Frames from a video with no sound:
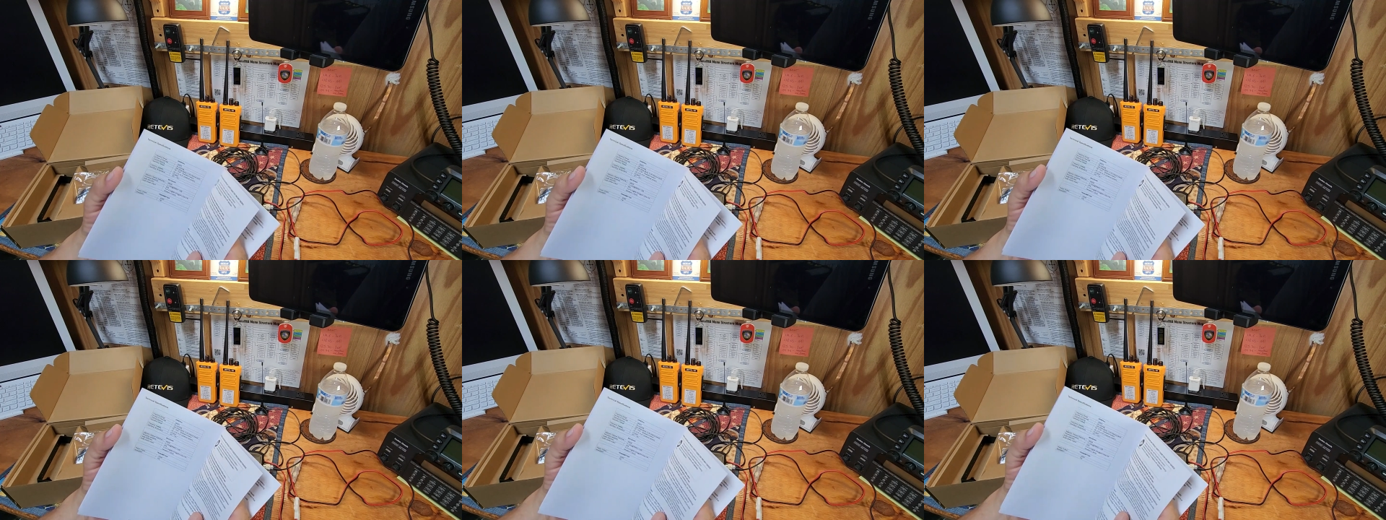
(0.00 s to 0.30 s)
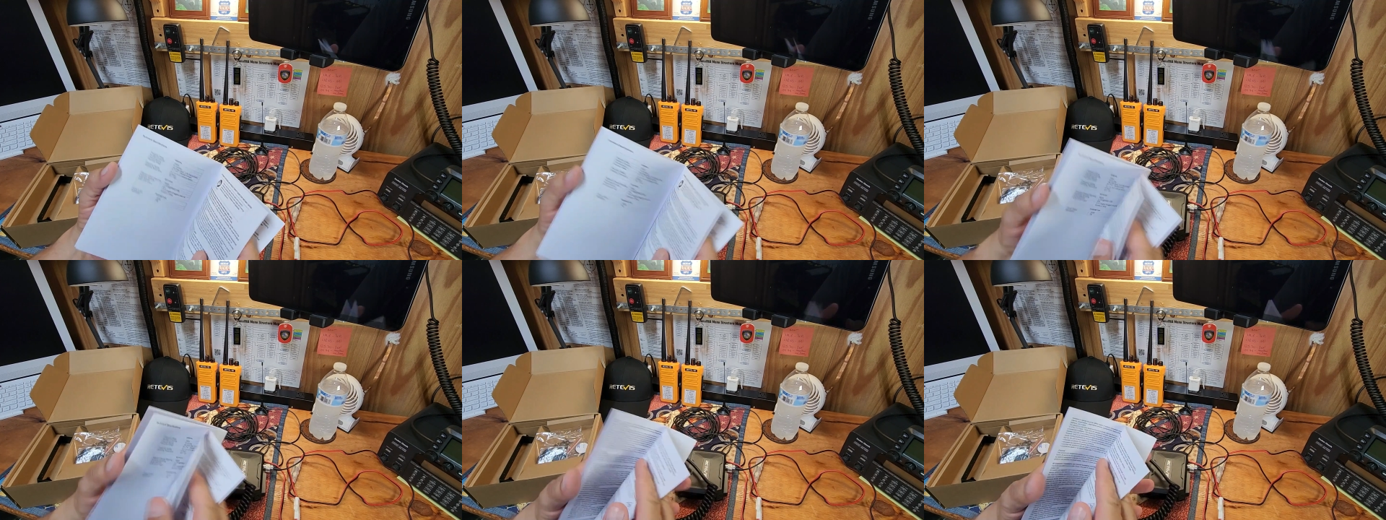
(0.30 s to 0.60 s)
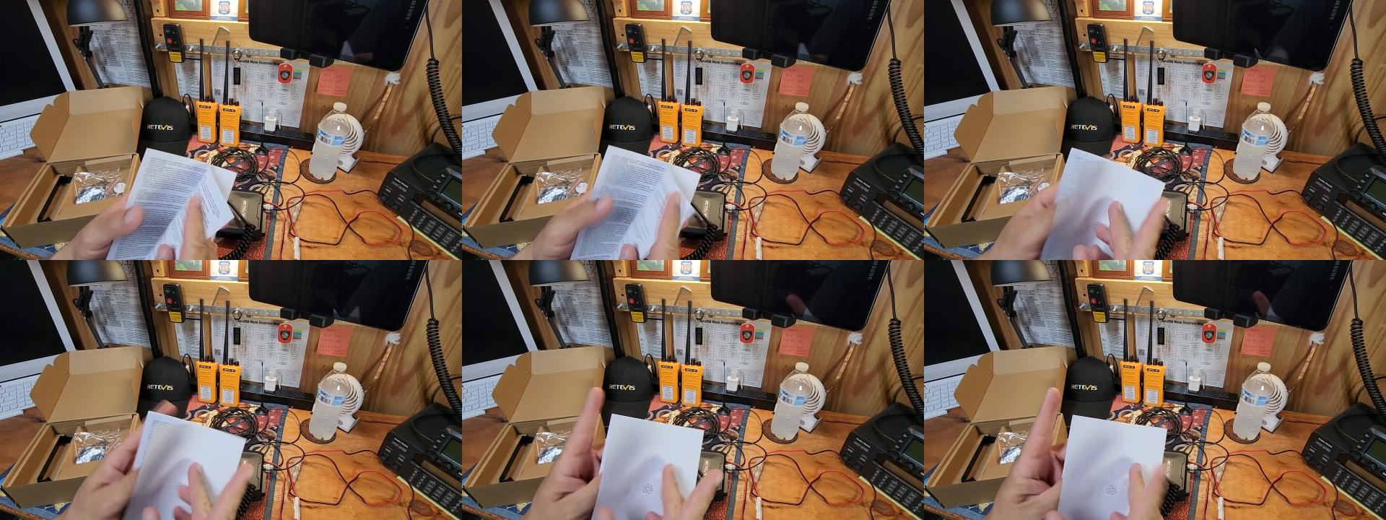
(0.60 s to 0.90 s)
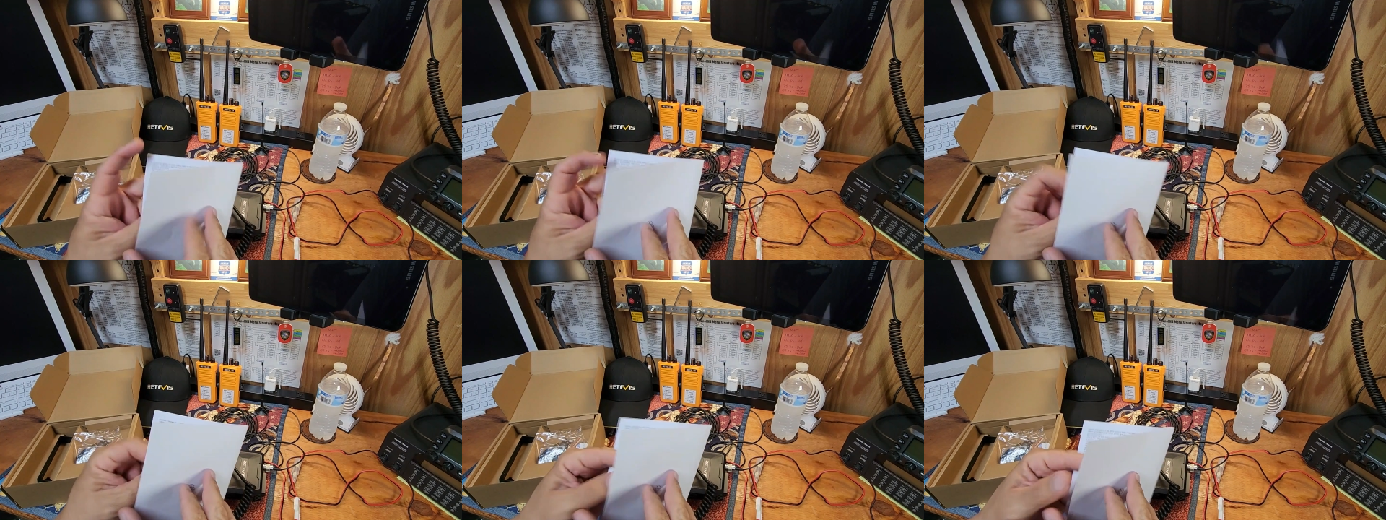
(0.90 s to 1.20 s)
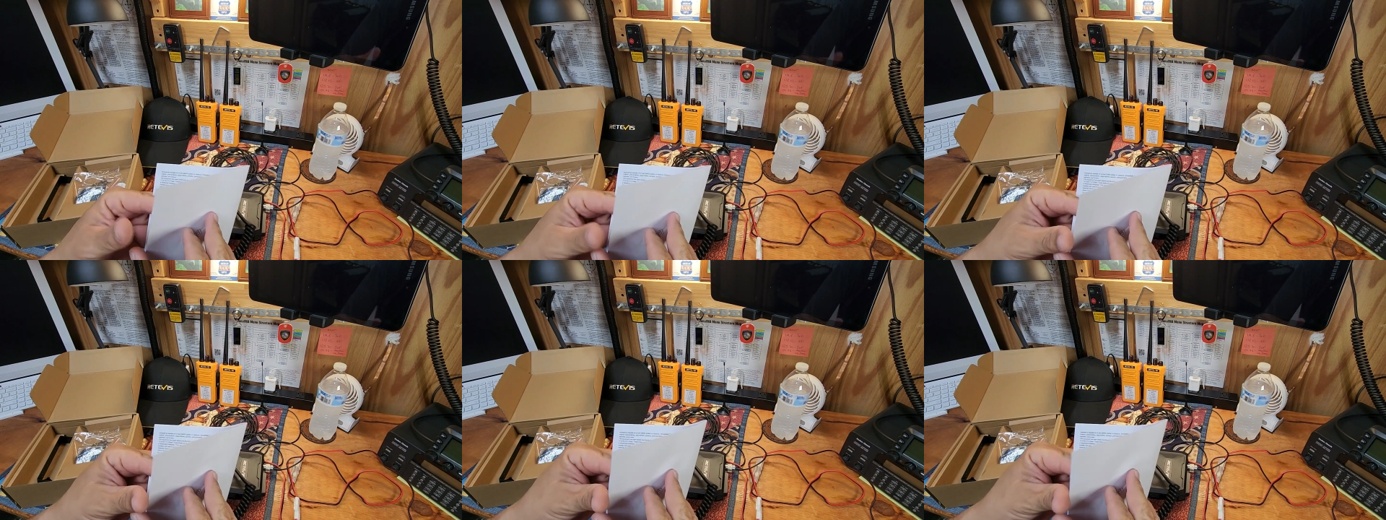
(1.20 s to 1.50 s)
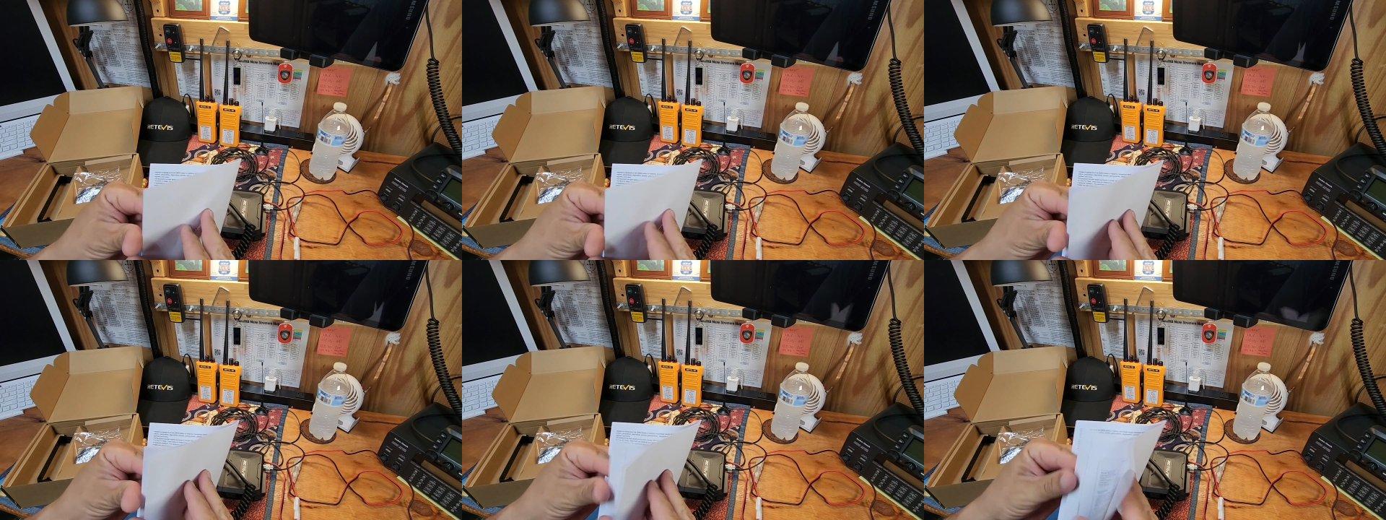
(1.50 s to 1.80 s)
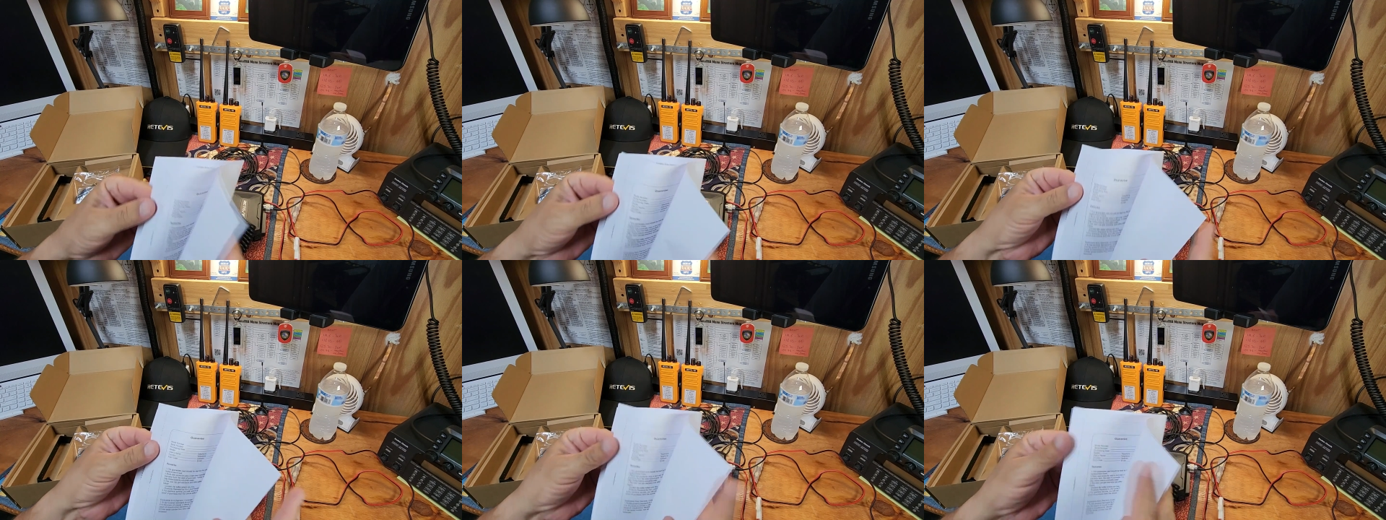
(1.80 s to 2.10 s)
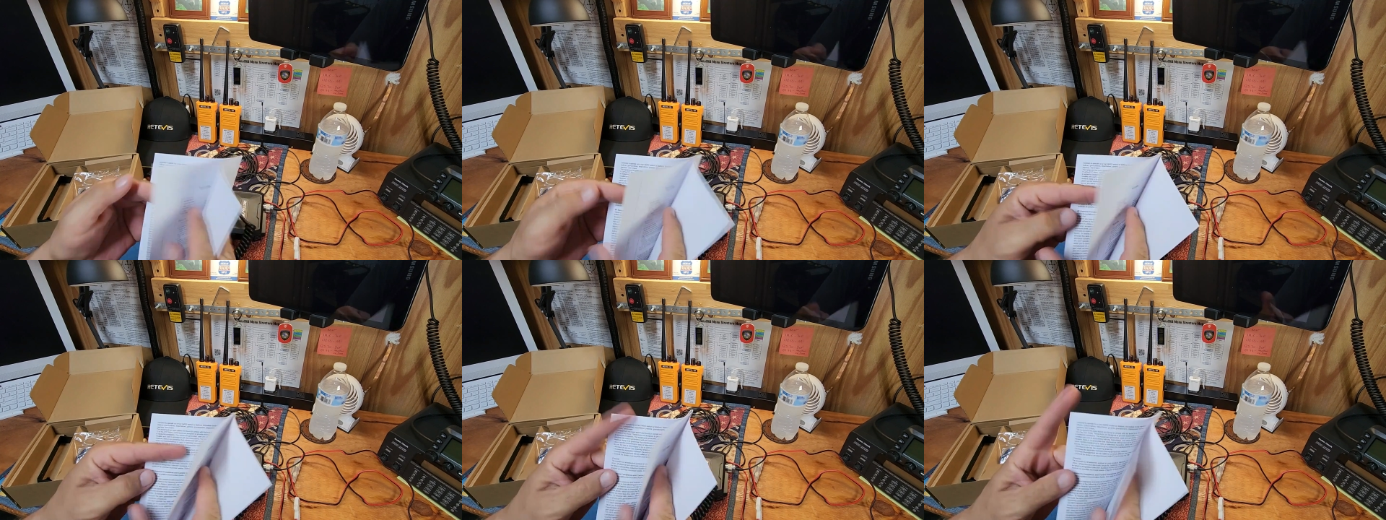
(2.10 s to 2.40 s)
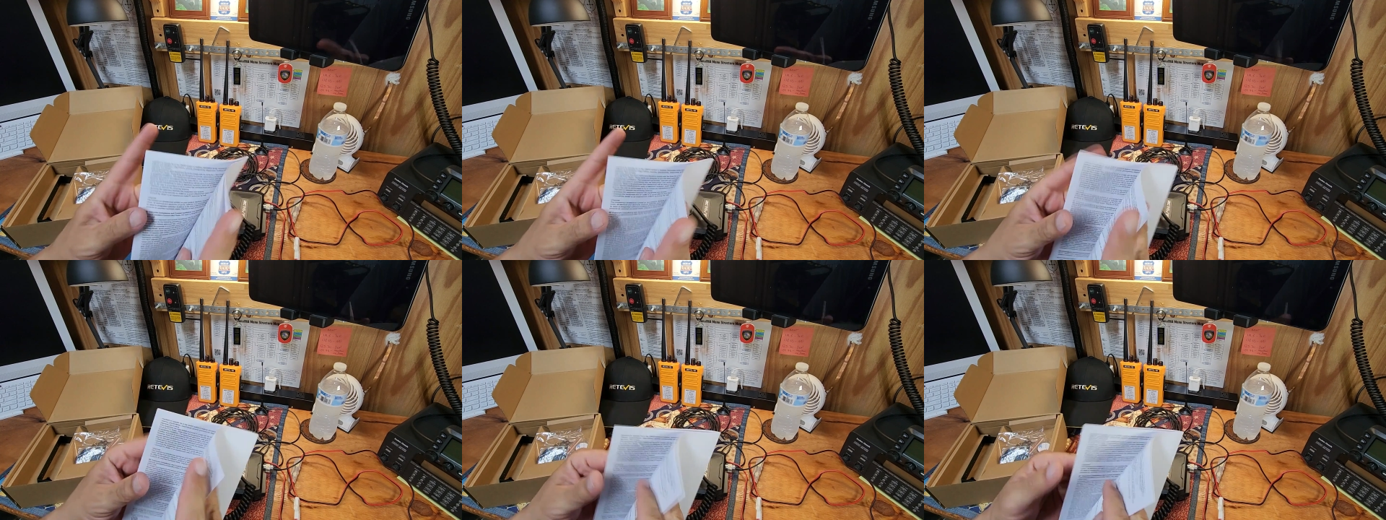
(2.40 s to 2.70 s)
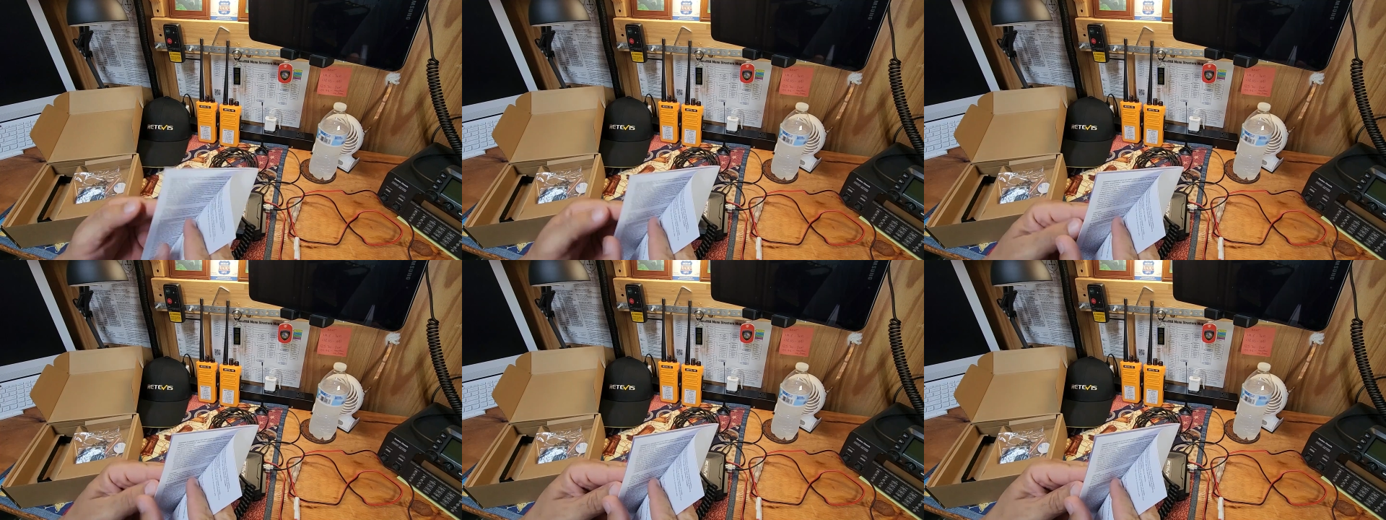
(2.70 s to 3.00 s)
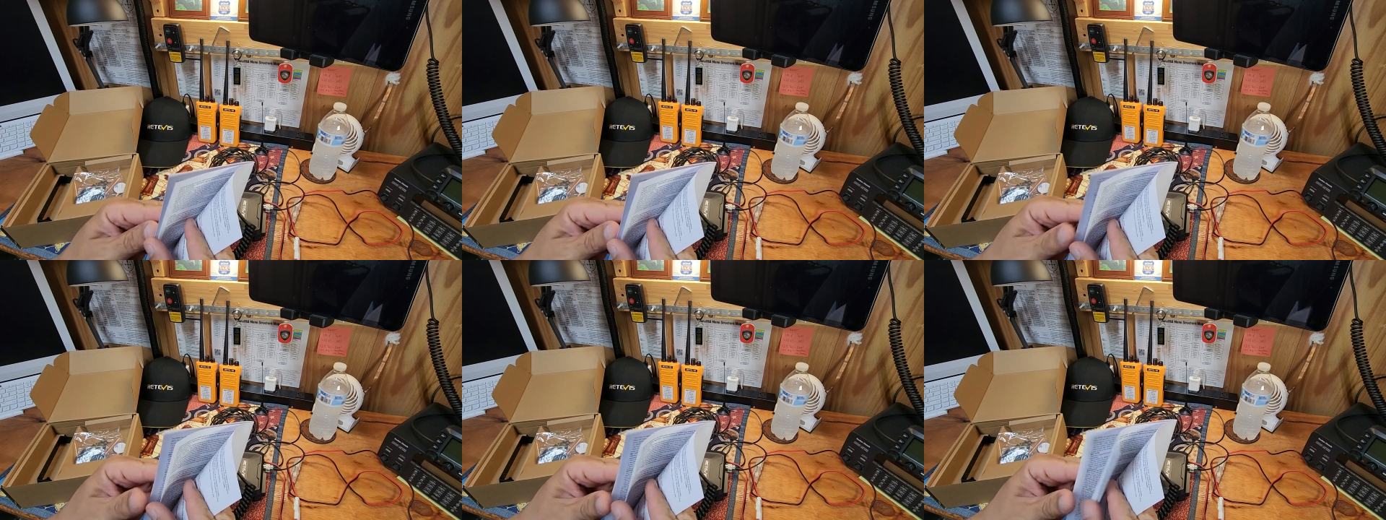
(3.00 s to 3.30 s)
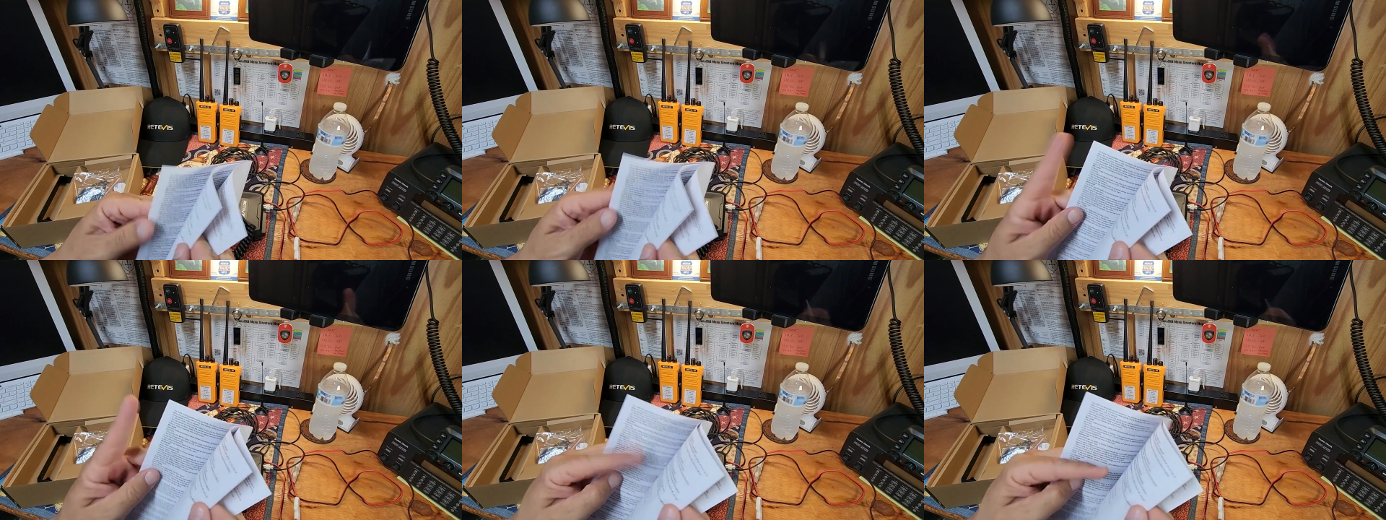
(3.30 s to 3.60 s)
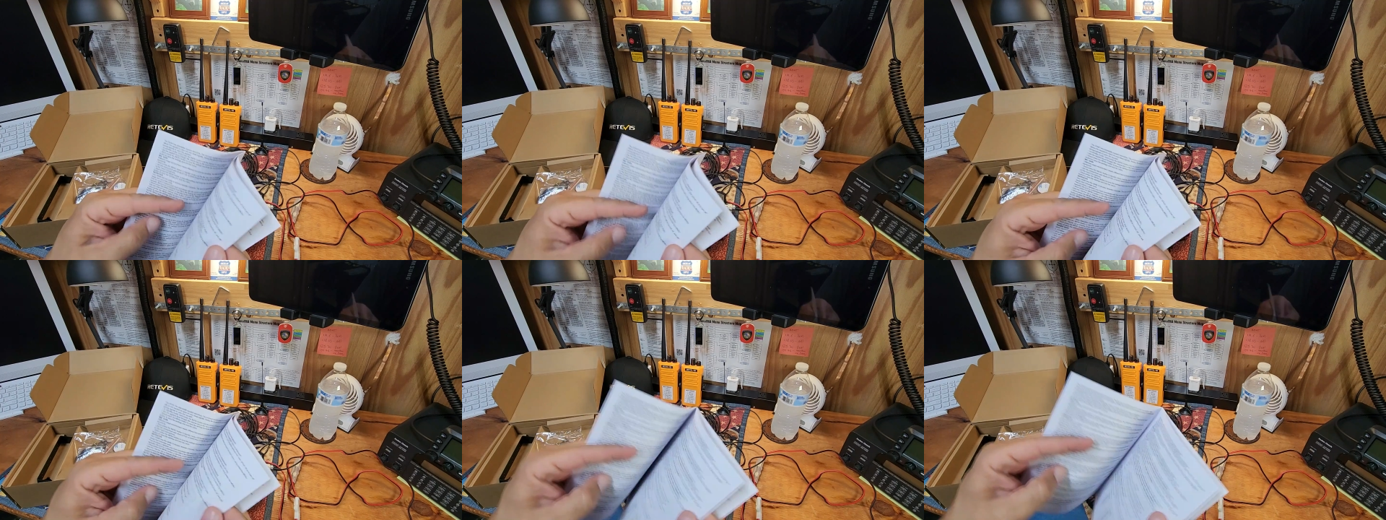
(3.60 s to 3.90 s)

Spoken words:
[unreadable: no face in view]